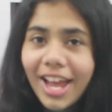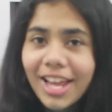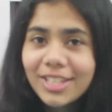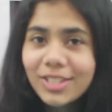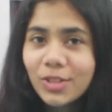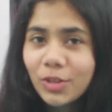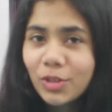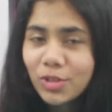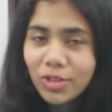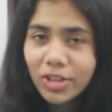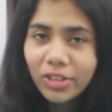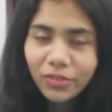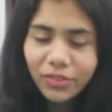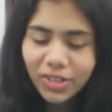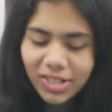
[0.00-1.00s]
guys, so you
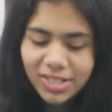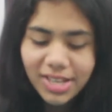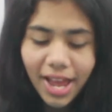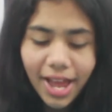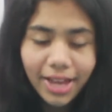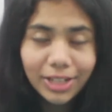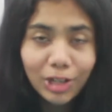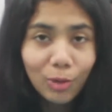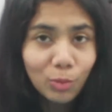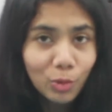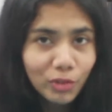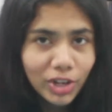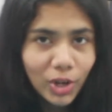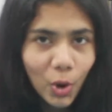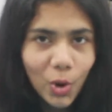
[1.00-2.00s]
saw the first hack. Now
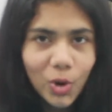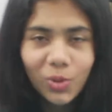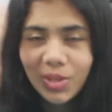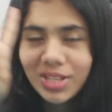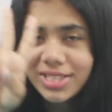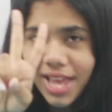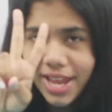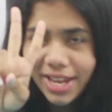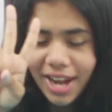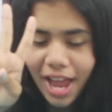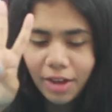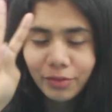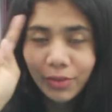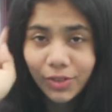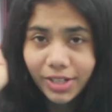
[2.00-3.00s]
moving on to the second
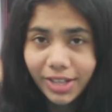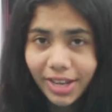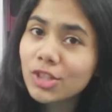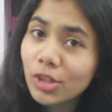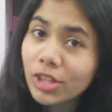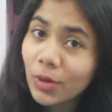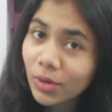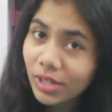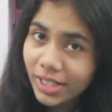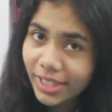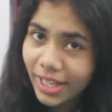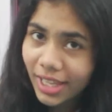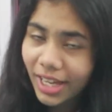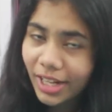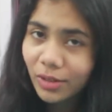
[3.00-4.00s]
hack for today. So the only
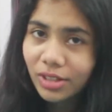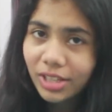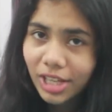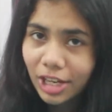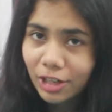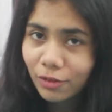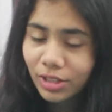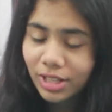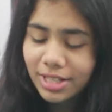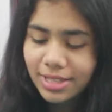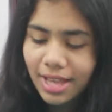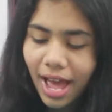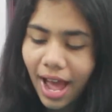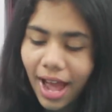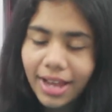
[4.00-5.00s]
thing that you need for
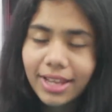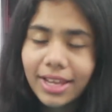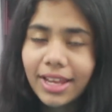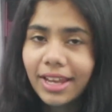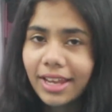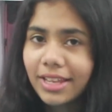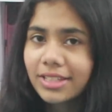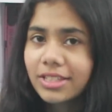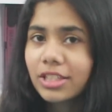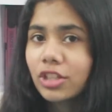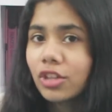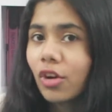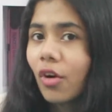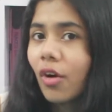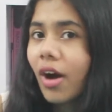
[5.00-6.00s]
this hack
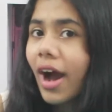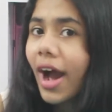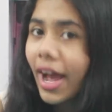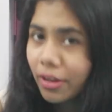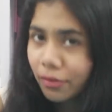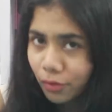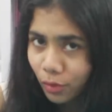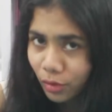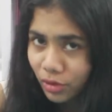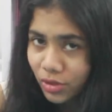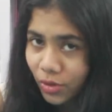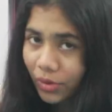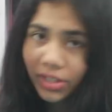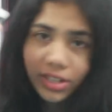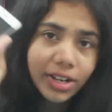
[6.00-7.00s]
is your iPhone.
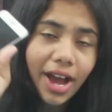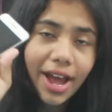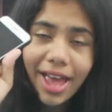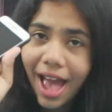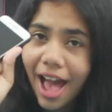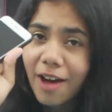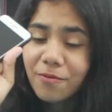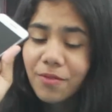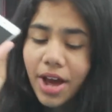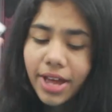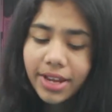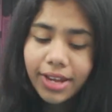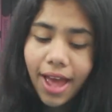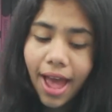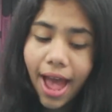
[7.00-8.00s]
So here I have
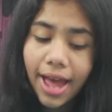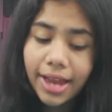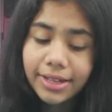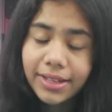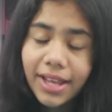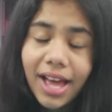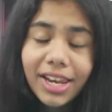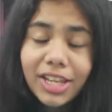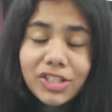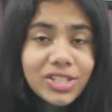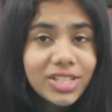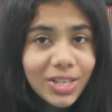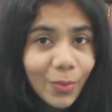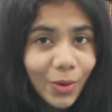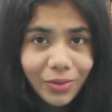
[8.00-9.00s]
one, and yeah, let's
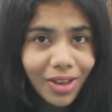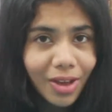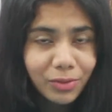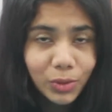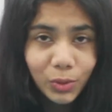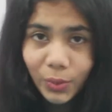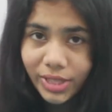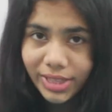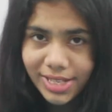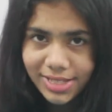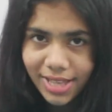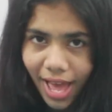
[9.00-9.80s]
see what we have to do in this